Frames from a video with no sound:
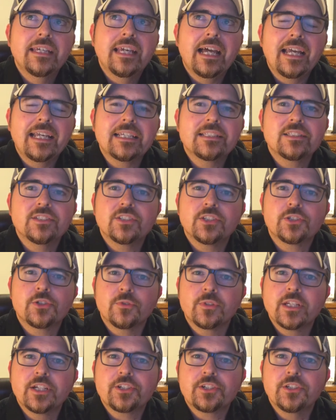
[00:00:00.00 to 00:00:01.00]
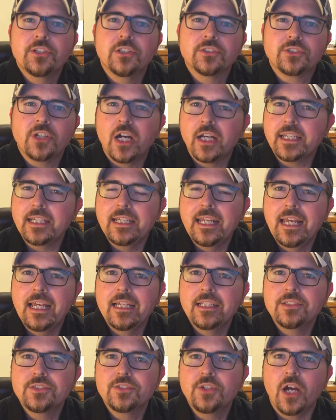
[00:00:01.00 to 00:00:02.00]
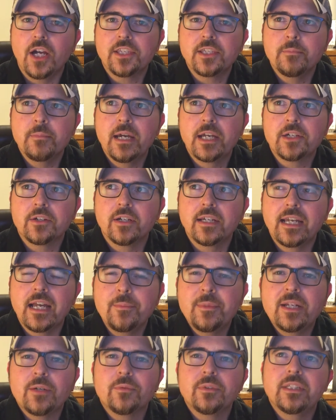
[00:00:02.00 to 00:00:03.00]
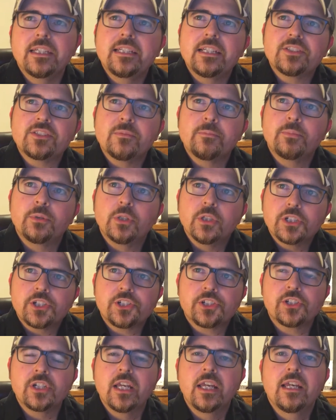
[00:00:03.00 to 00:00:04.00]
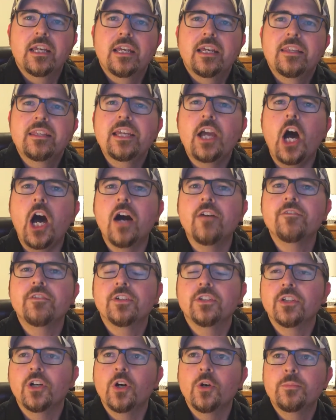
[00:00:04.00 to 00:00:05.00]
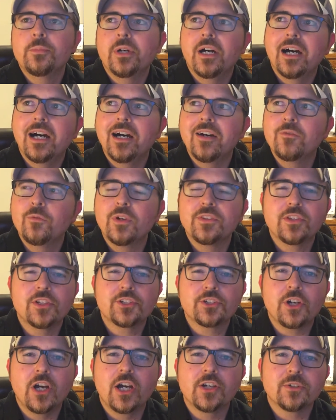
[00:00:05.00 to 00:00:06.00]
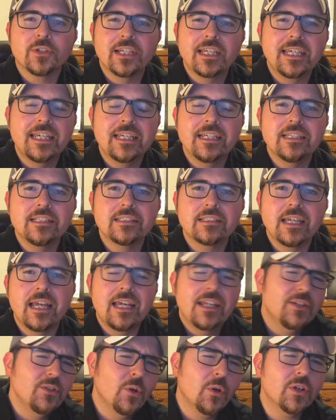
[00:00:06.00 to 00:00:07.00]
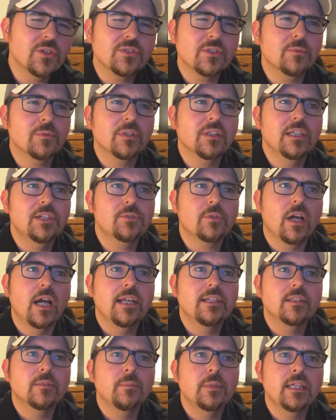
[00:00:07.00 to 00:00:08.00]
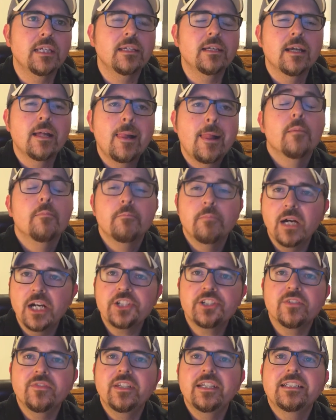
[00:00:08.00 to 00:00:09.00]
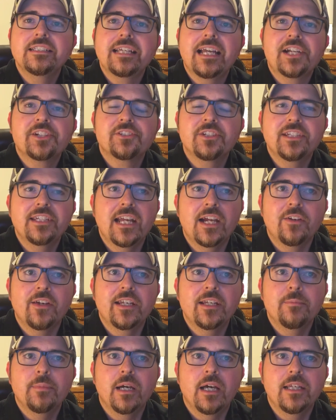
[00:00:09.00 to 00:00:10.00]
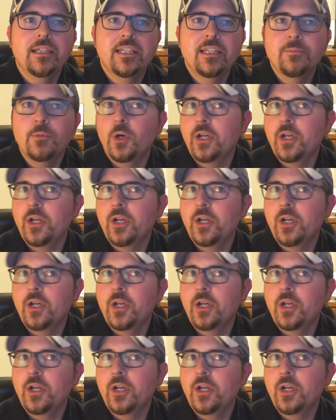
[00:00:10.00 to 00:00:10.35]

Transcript: I guess it's a traditional Talking Heads documentary. I mean, it really doesn't push the envelope of what the genre is, nor is it really trying to be. Much of it is actually narrated by Nimoy